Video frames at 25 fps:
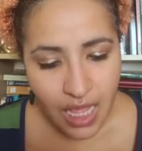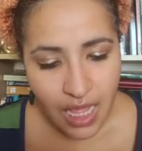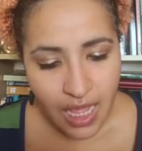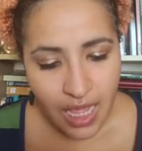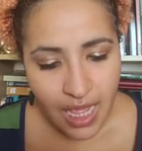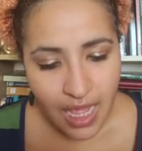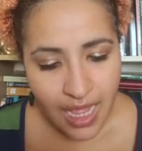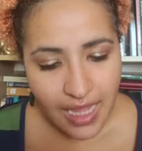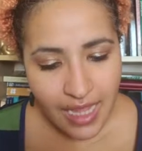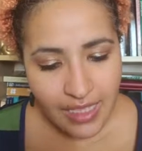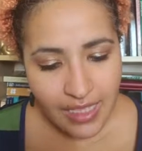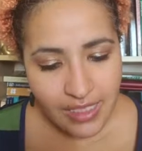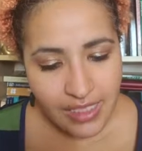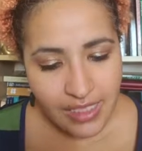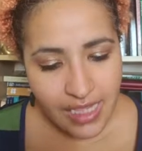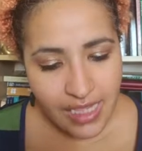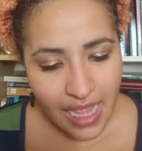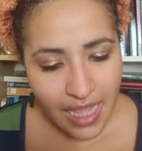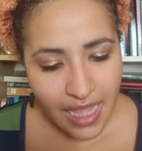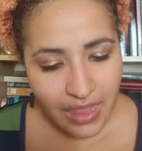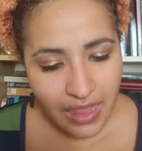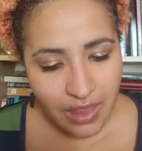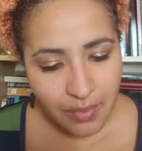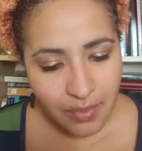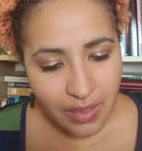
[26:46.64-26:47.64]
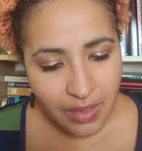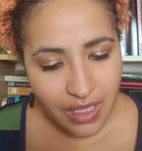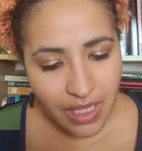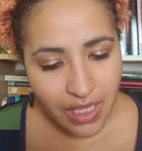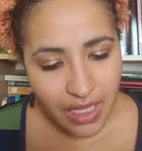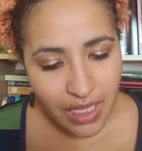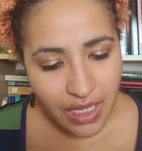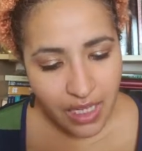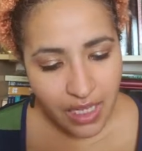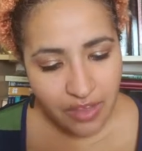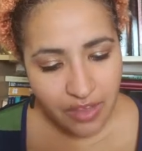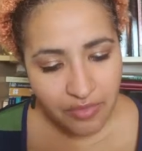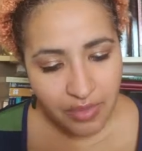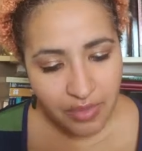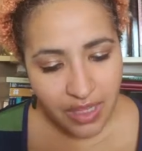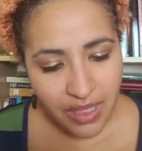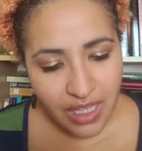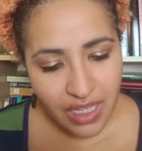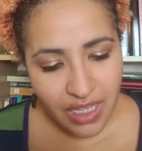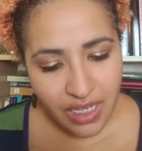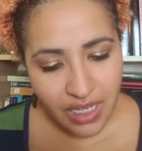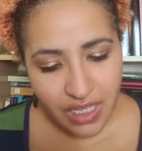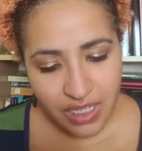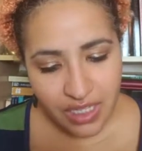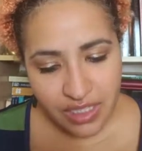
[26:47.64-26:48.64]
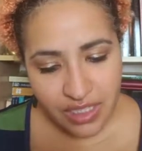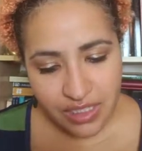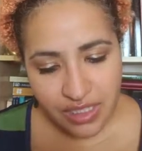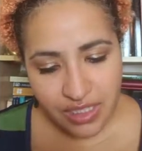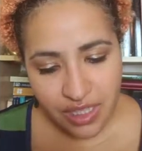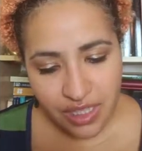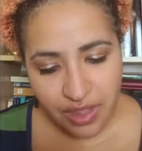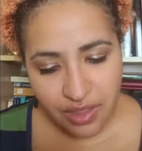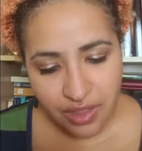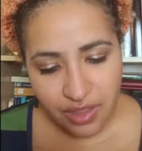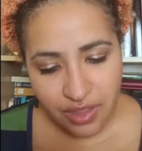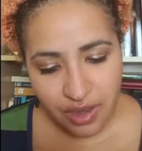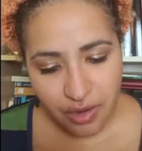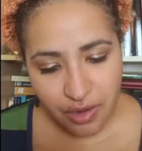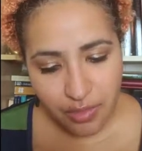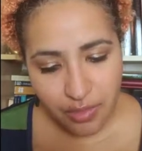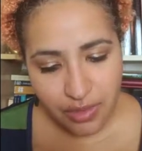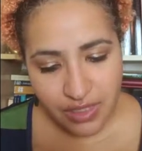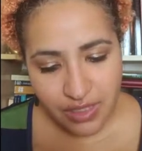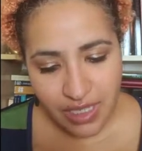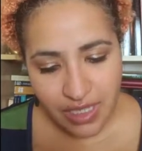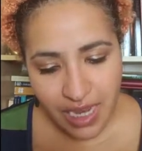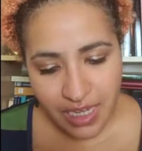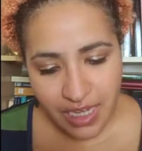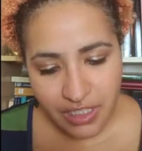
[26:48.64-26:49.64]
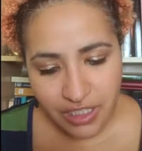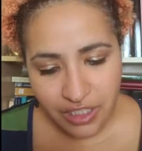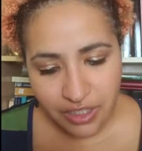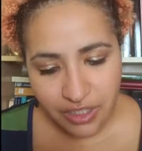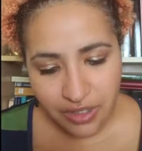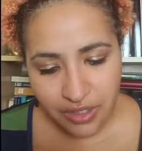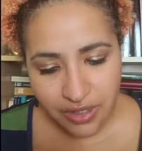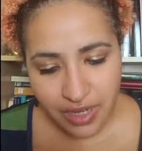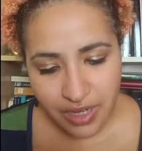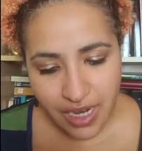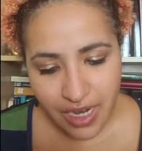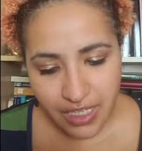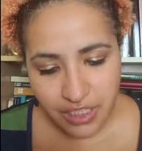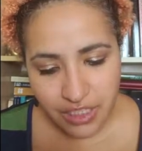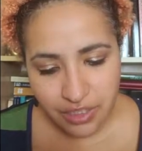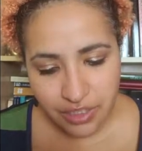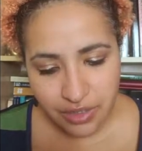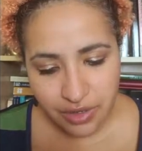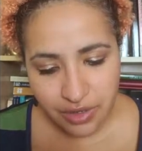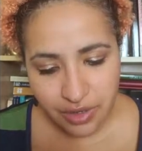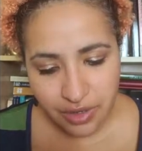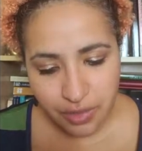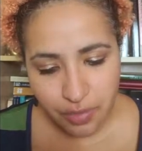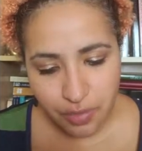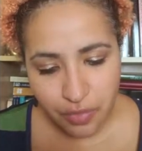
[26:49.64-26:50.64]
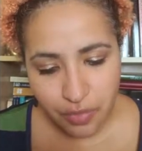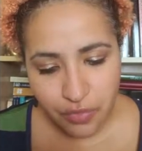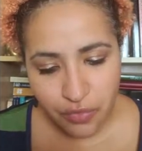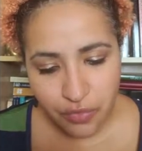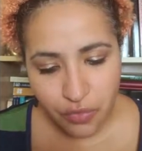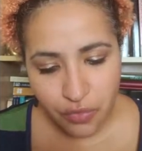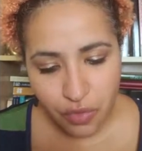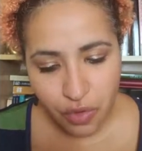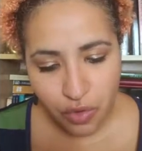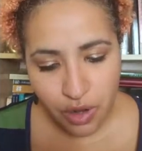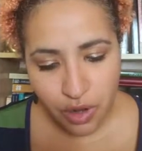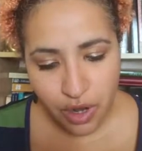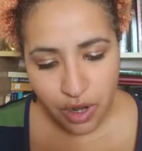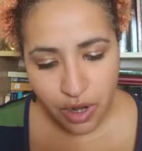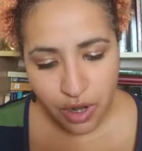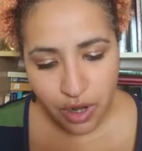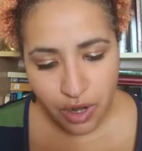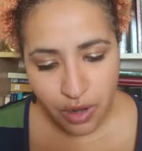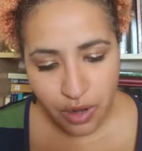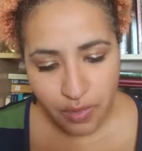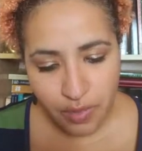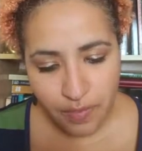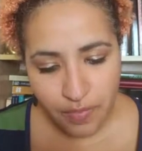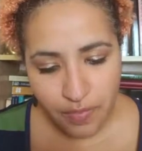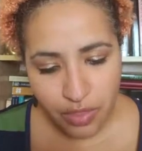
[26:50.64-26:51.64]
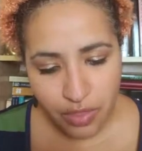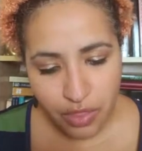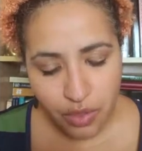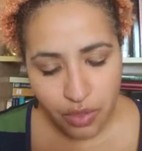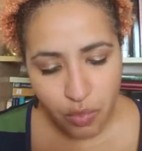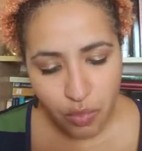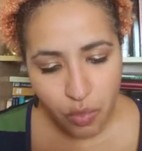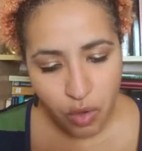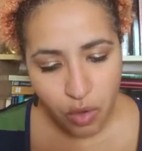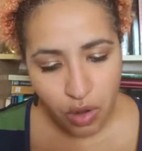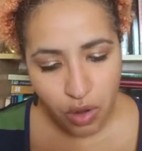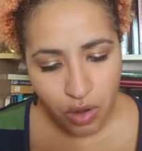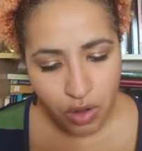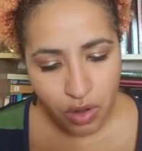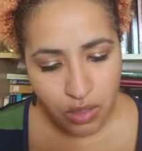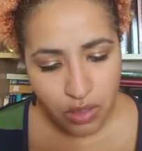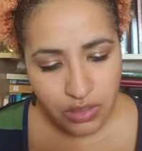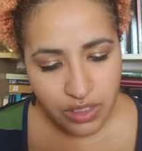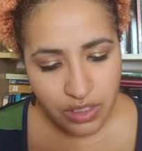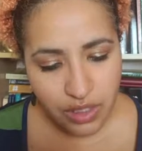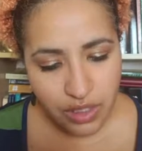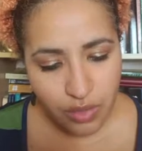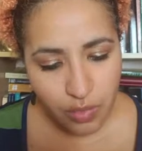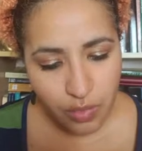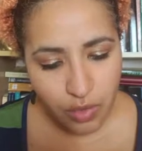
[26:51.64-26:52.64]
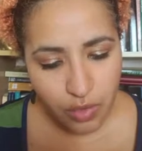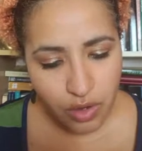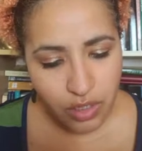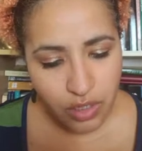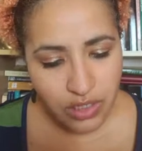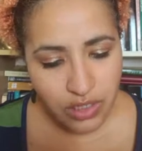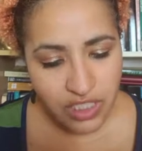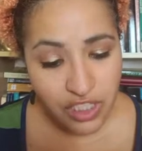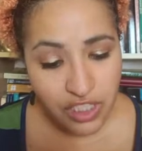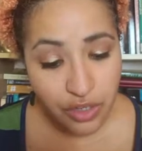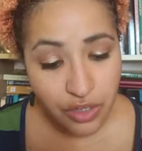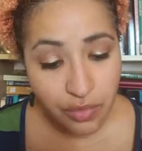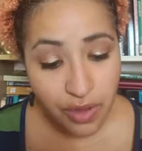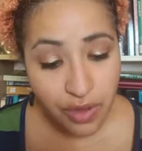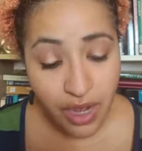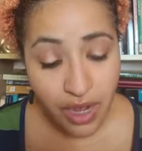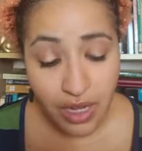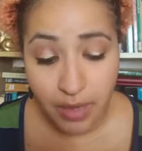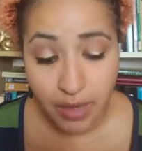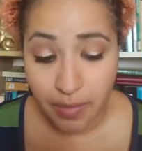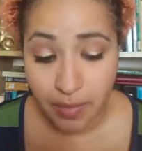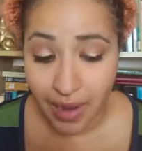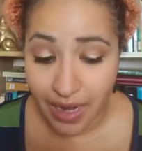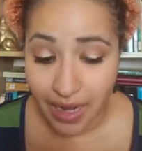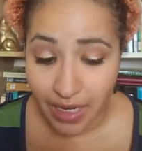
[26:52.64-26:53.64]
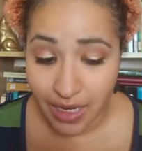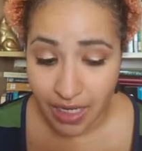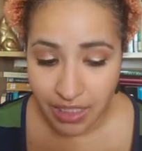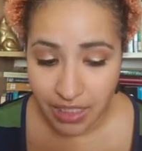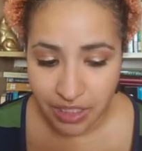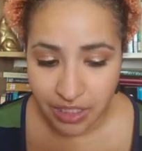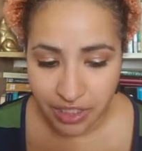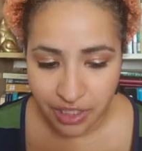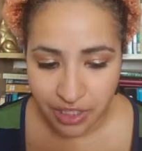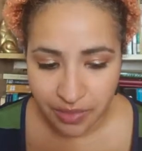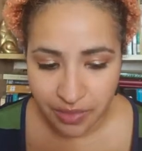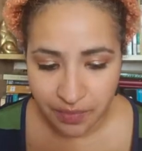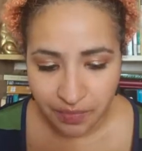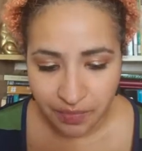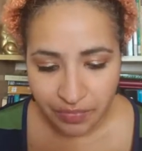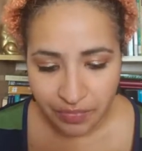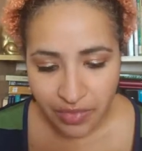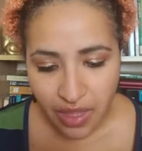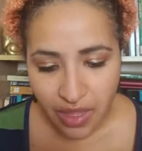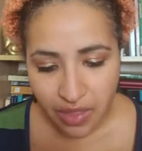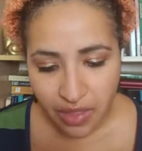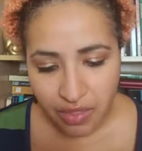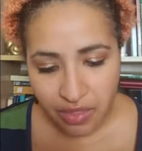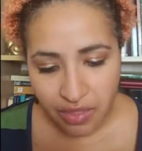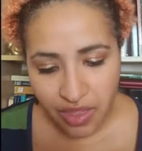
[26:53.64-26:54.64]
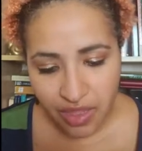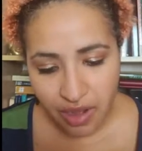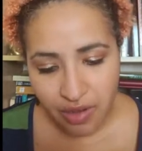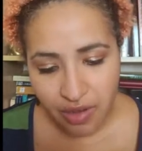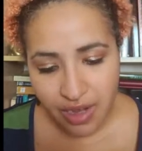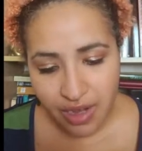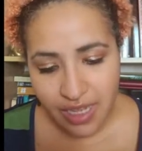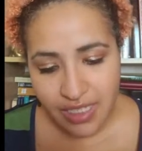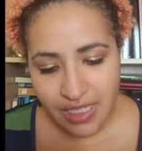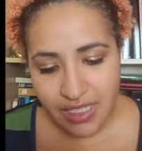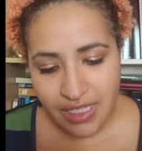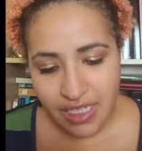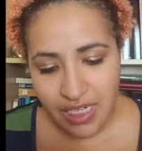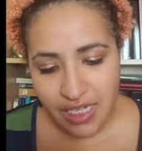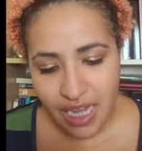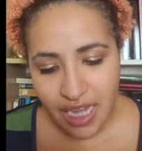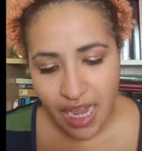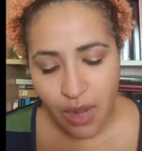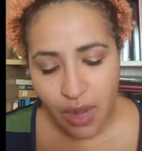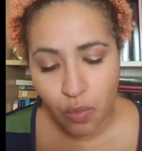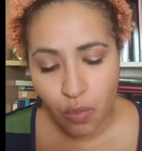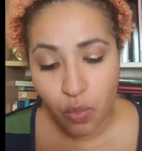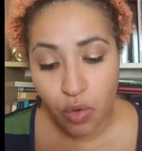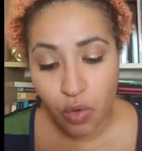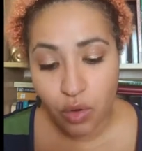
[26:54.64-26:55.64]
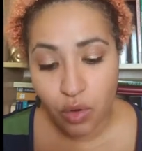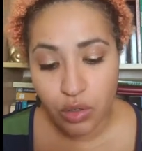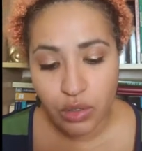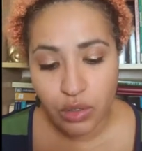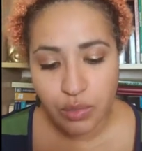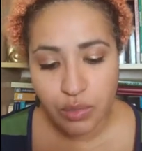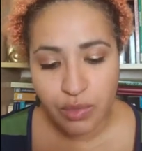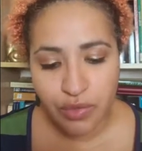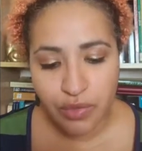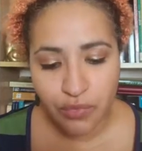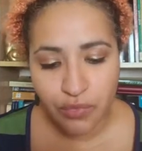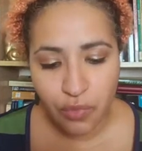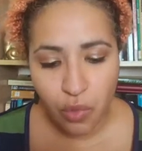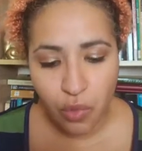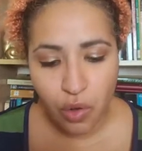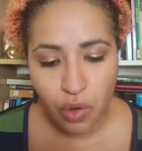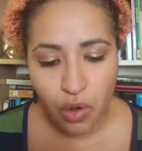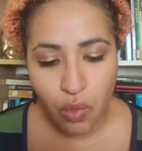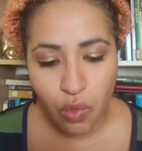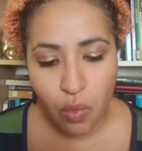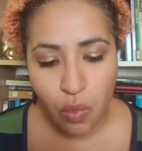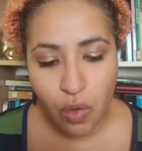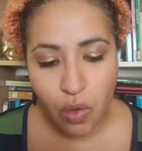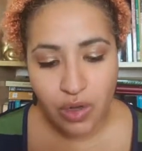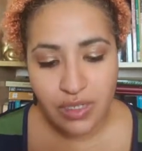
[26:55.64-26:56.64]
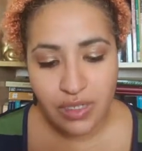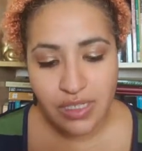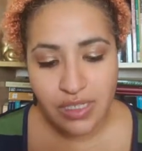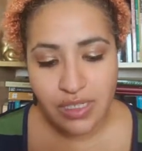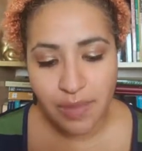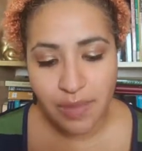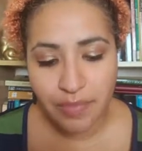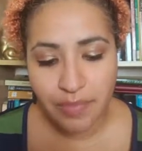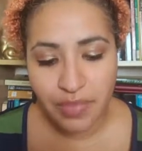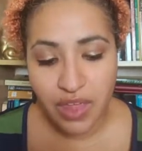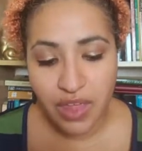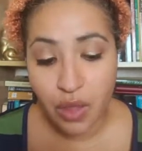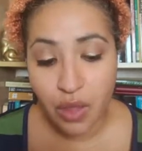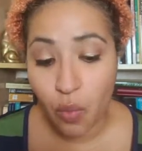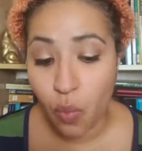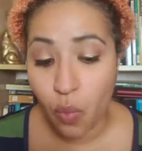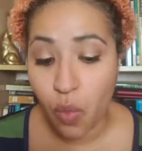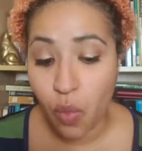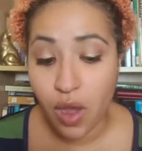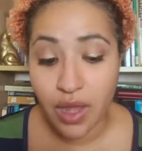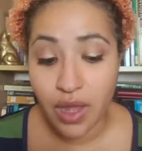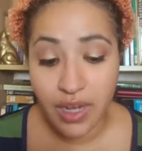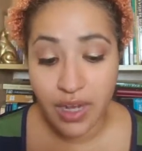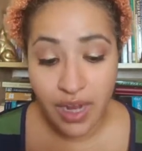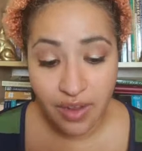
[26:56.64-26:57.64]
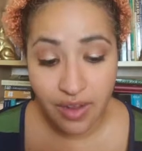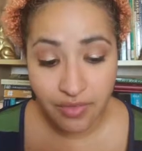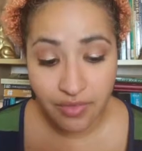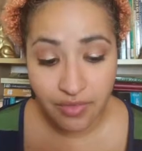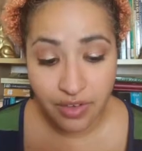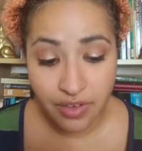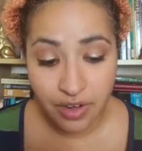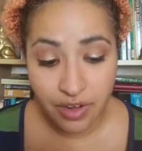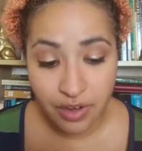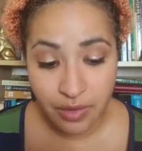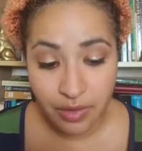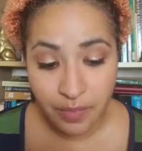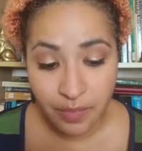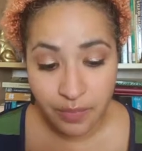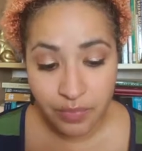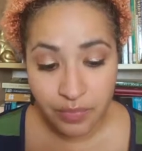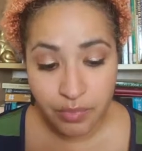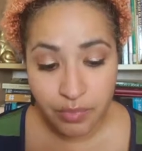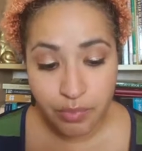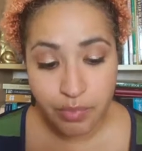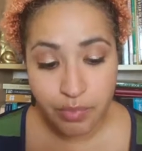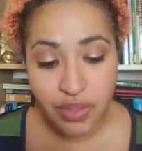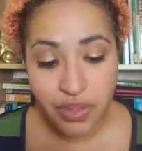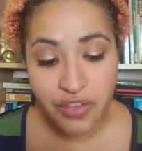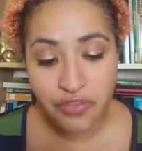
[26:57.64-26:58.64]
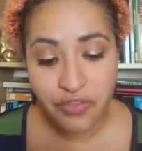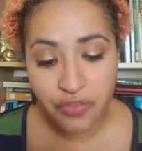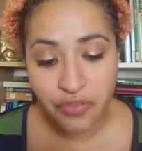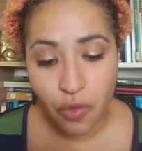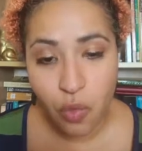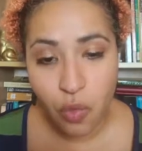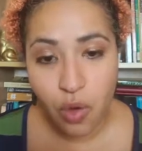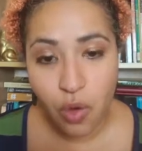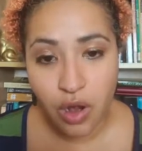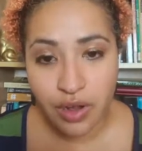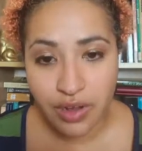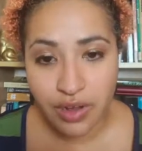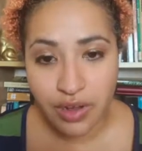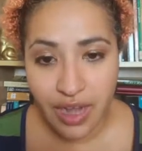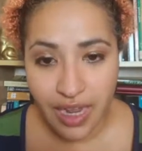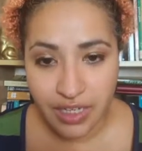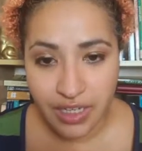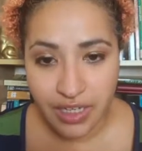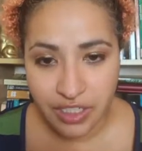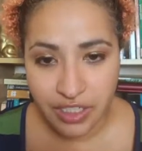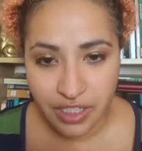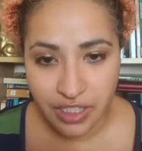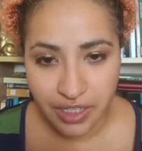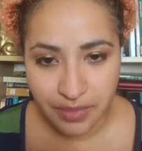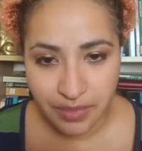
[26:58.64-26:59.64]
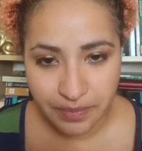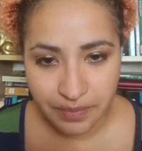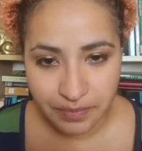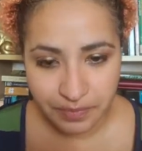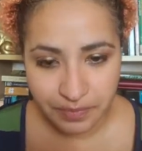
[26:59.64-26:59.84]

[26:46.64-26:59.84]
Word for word: Hence, at the beginning of beginnings, there was nature, nature before the world. The world is created by nature. There isn't a world before or something, whatever, before nature.